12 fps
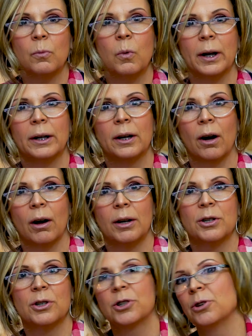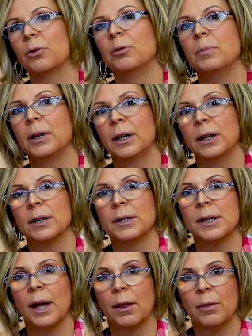what God just showed me
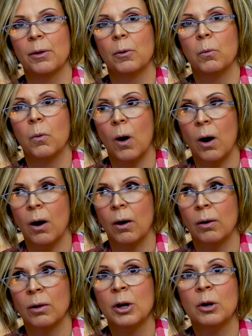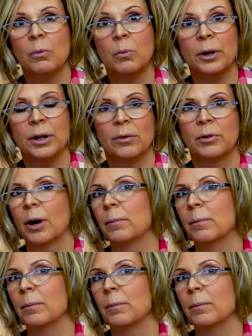is that the wall wouldn't have